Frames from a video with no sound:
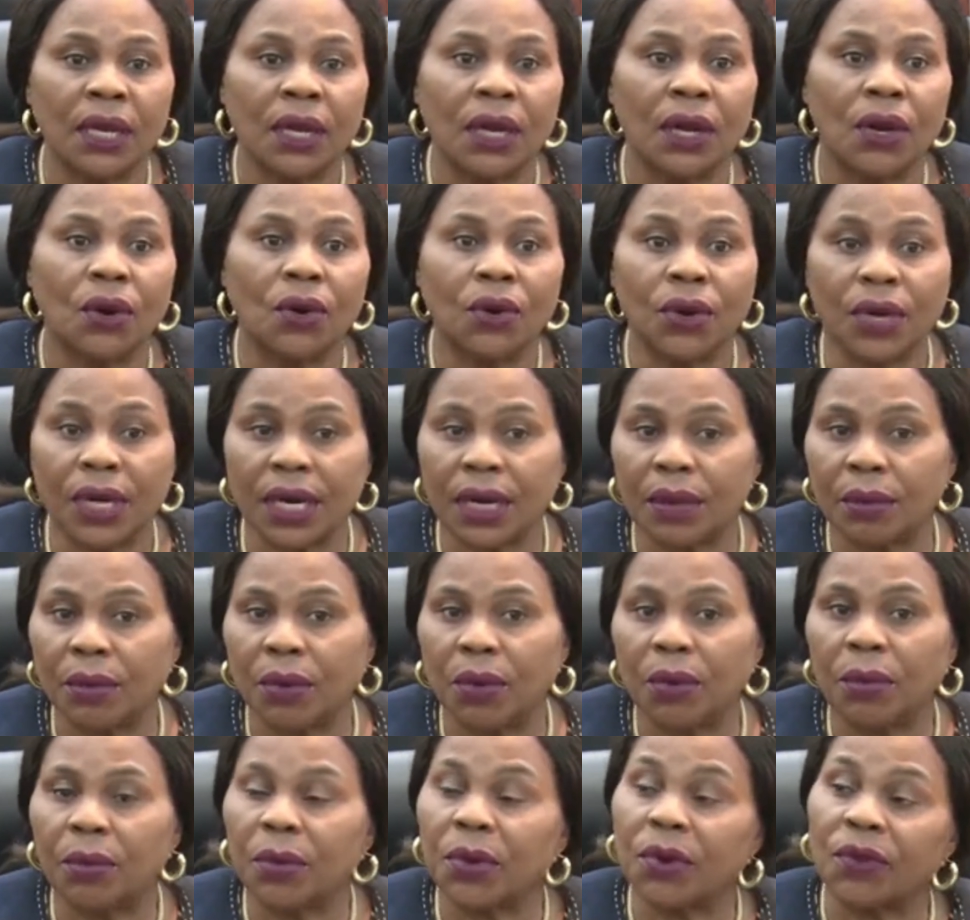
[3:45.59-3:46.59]
Honorable
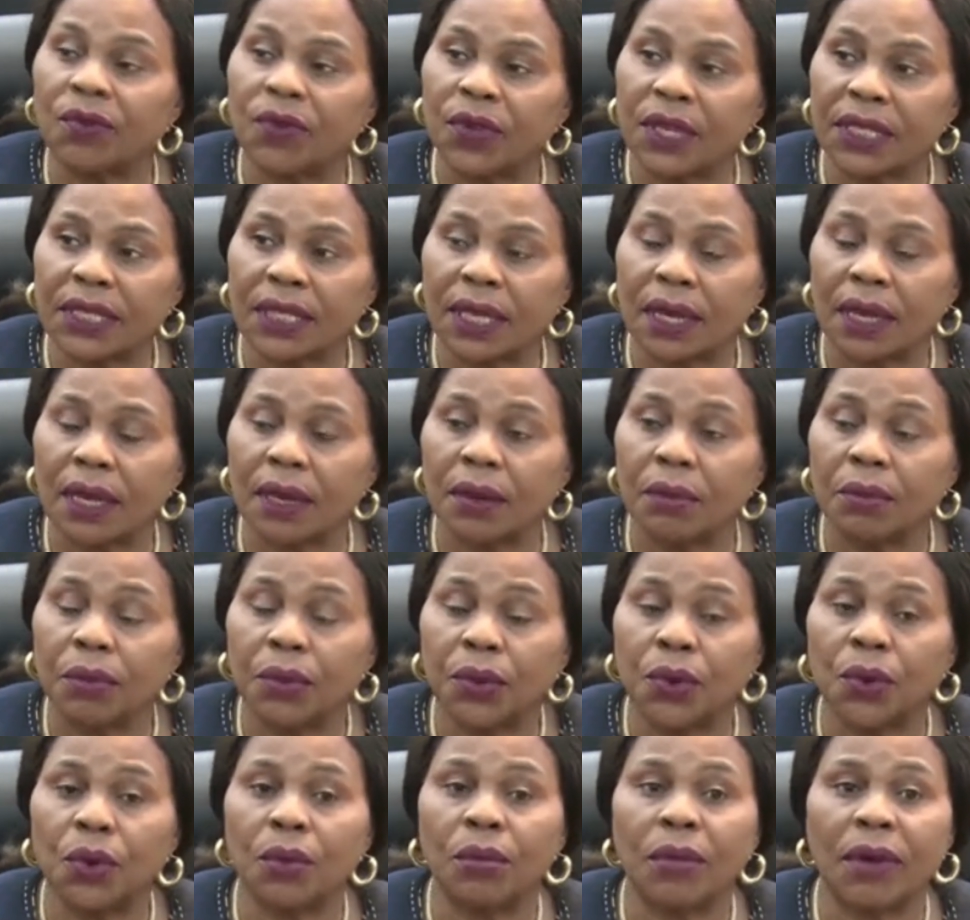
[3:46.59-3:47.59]
Professor
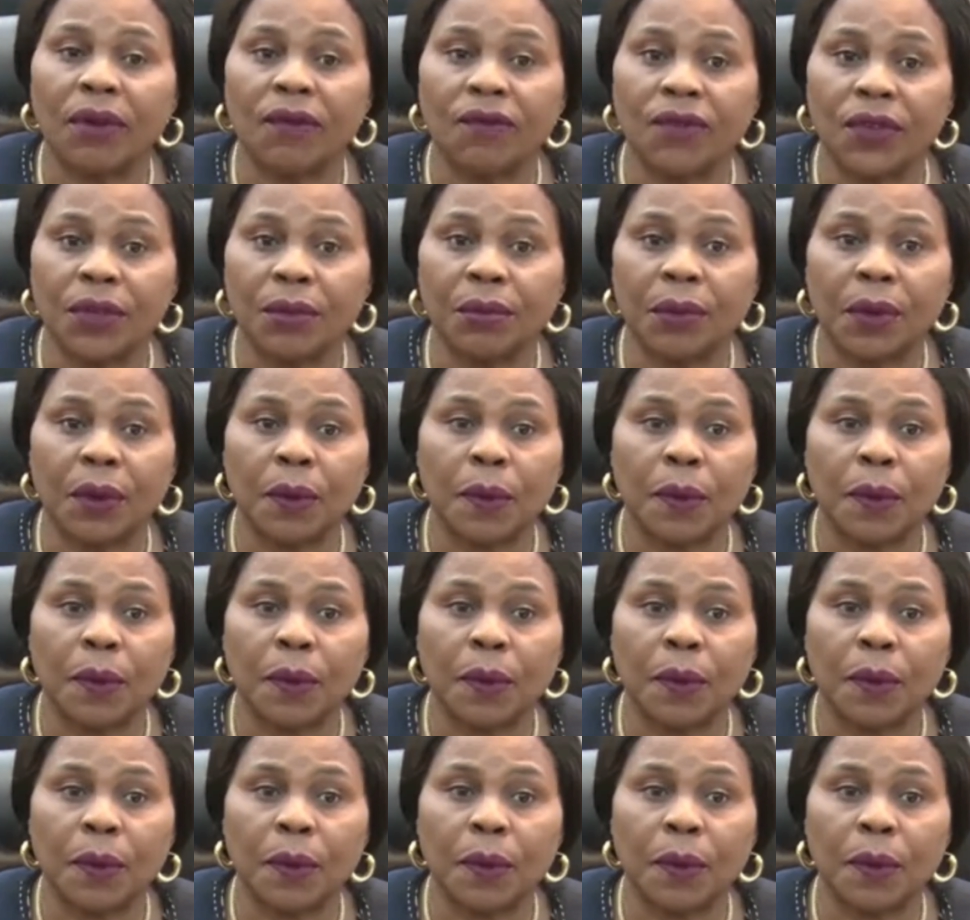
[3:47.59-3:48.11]
Paul Mavima.